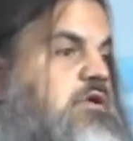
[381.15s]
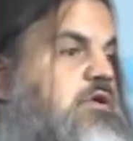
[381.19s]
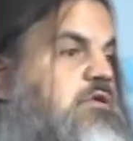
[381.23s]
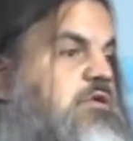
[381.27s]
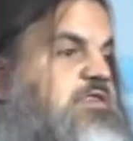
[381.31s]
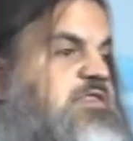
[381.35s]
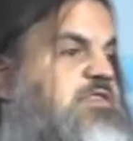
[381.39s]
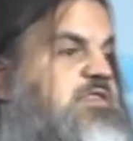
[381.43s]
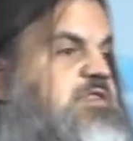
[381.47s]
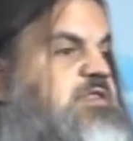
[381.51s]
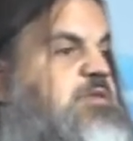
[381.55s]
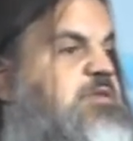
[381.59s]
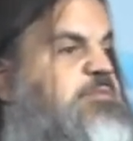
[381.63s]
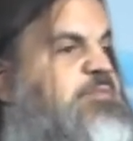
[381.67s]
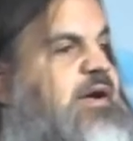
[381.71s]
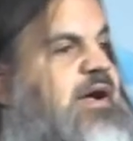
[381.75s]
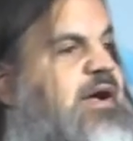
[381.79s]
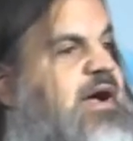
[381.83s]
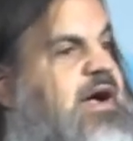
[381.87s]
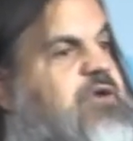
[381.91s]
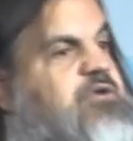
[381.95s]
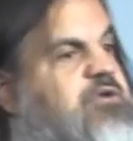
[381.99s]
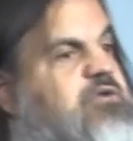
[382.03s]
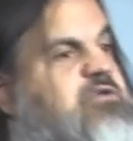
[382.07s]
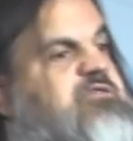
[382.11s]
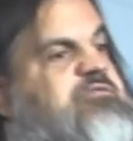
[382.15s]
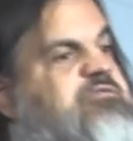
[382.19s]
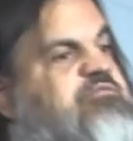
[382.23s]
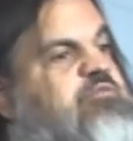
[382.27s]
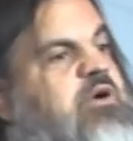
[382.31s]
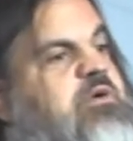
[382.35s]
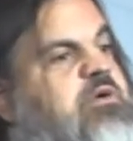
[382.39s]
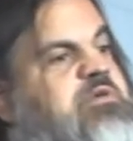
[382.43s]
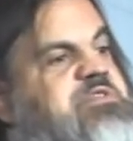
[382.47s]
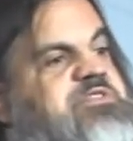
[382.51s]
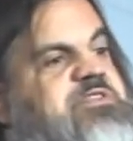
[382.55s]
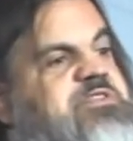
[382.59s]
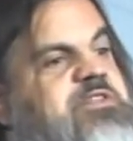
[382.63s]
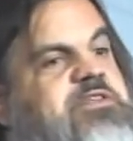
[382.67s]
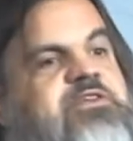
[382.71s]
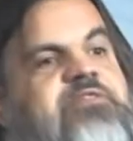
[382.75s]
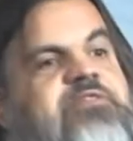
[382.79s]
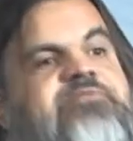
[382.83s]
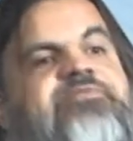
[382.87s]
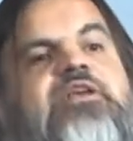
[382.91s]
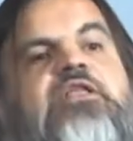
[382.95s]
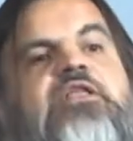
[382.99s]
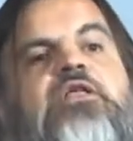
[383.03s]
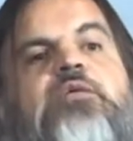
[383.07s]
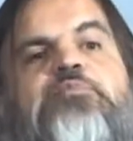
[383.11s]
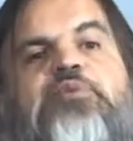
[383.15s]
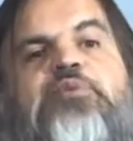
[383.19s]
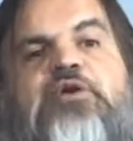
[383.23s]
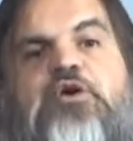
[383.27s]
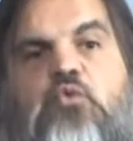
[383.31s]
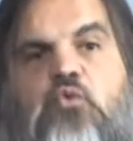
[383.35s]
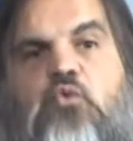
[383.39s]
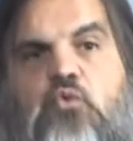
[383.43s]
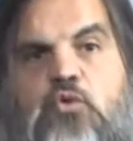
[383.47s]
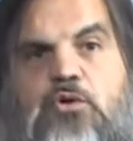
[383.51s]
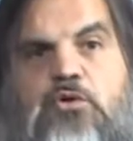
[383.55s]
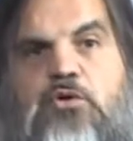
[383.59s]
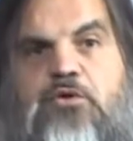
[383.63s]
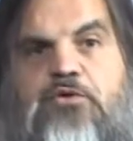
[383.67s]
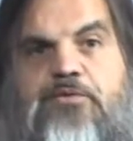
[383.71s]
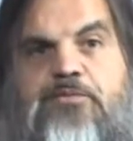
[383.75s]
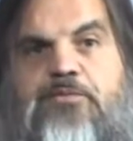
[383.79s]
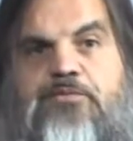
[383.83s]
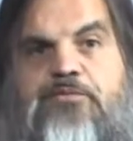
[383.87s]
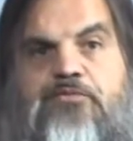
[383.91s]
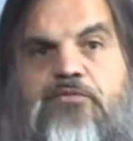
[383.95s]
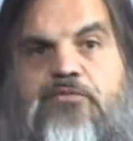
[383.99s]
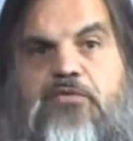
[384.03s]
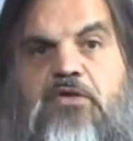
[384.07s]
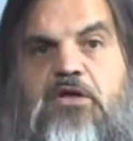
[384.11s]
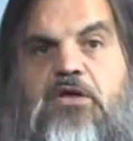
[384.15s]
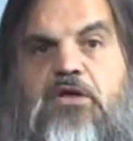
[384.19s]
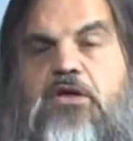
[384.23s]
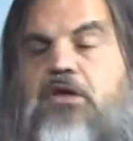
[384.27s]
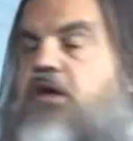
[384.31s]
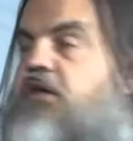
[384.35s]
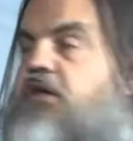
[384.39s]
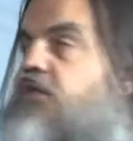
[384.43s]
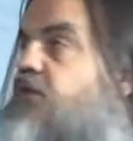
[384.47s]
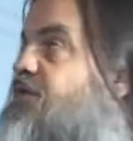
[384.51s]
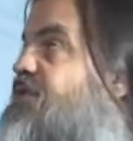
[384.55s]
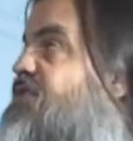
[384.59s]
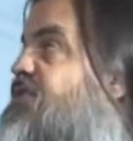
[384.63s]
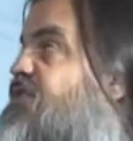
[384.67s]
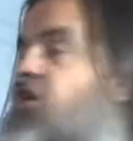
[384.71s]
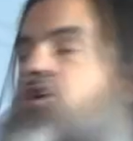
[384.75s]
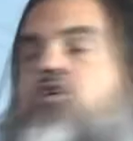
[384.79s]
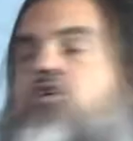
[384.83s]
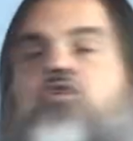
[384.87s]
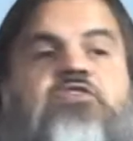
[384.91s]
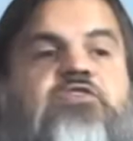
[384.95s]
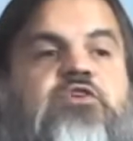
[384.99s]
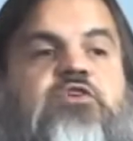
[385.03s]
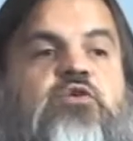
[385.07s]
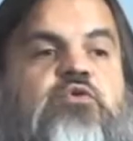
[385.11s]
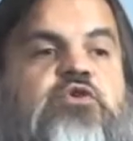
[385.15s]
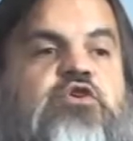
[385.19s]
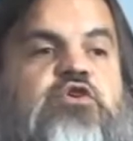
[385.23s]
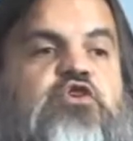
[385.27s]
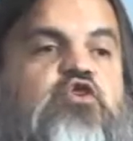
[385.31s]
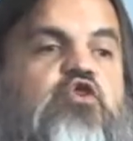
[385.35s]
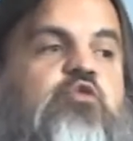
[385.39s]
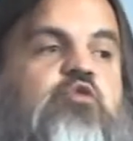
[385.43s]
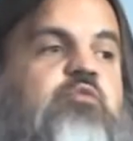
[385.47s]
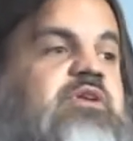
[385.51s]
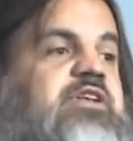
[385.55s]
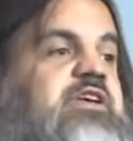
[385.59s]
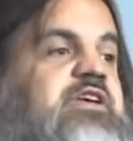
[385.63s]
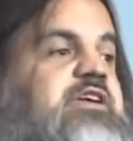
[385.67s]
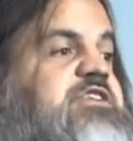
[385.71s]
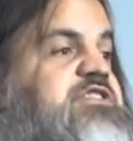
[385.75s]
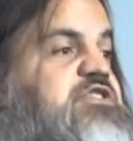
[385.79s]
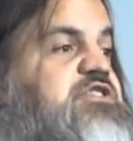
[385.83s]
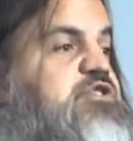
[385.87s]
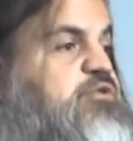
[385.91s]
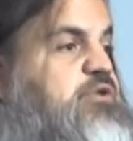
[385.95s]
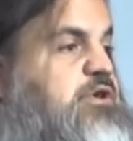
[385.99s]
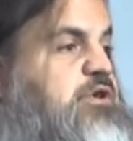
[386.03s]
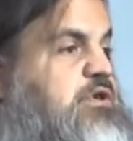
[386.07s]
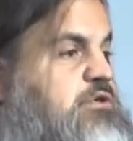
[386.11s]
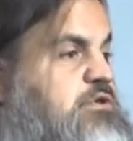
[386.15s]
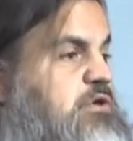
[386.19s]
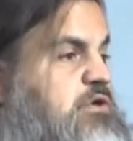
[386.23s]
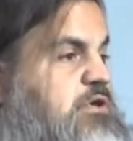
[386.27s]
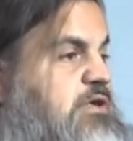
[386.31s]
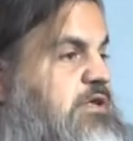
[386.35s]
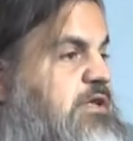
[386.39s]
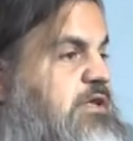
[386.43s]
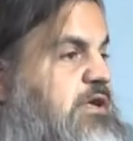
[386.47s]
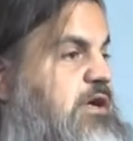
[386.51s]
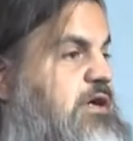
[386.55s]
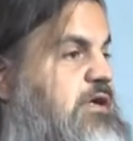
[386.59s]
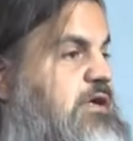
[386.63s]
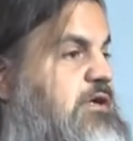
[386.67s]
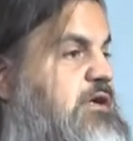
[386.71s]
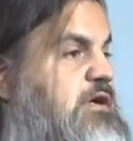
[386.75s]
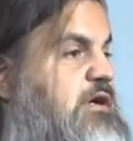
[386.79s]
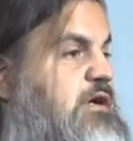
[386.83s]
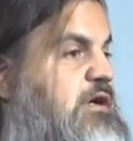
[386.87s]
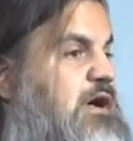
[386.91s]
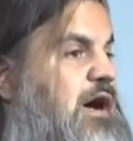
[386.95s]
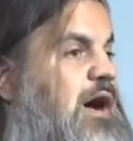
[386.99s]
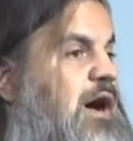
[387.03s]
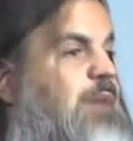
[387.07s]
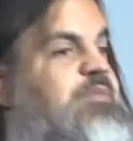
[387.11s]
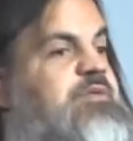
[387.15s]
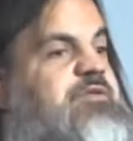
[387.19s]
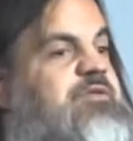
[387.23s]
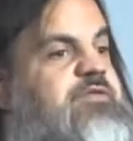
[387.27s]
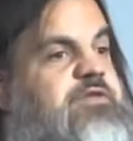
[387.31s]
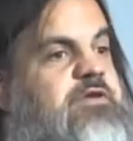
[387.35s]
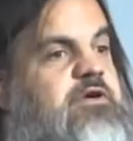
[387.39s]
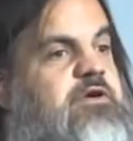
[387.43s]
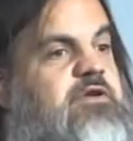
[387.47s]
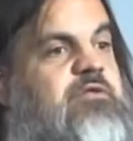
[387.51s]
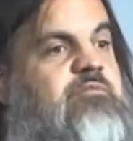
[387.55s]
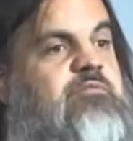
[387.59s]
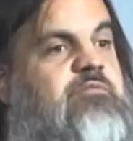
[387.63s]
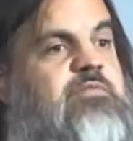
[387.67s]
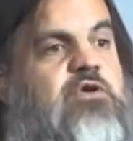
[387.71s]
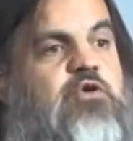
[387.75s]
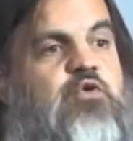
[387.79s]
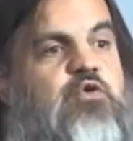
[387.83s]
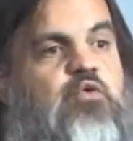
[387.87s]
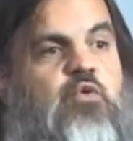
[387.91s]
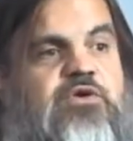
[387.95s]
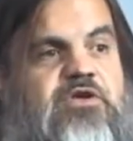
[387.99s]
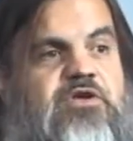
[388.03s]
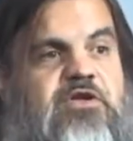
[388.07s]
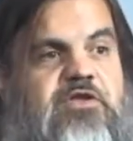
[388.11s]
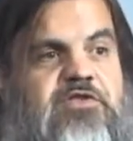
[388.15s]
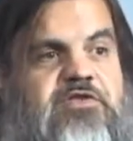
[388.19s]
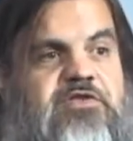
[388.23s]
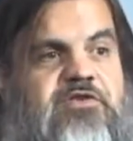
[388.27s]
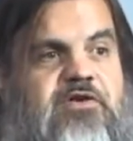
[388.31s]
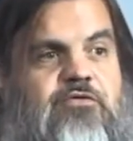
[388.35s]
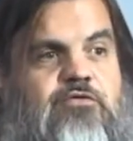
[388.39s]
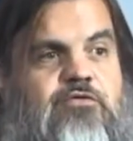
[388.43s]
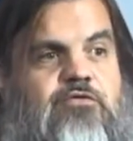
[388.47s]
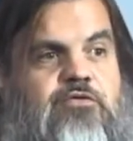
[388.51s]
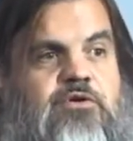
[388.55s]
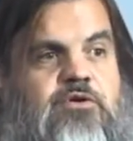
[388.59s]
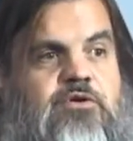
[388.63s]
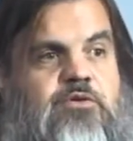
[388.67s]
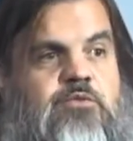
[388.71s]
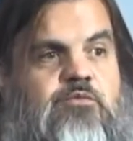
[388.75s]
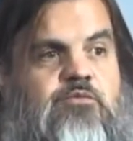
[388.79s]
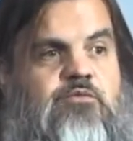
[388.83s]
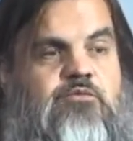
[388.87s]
This is the pattern of most of the developing world. And this is also what human history looked like up until the mid-20th century.